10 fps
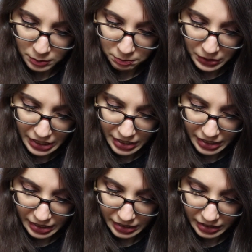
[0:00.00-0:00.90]

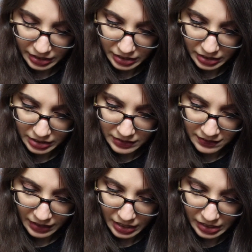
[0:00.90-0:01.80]
but it
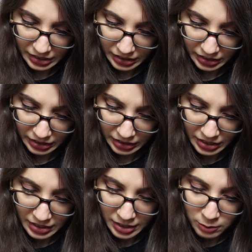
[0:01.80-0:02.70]
is a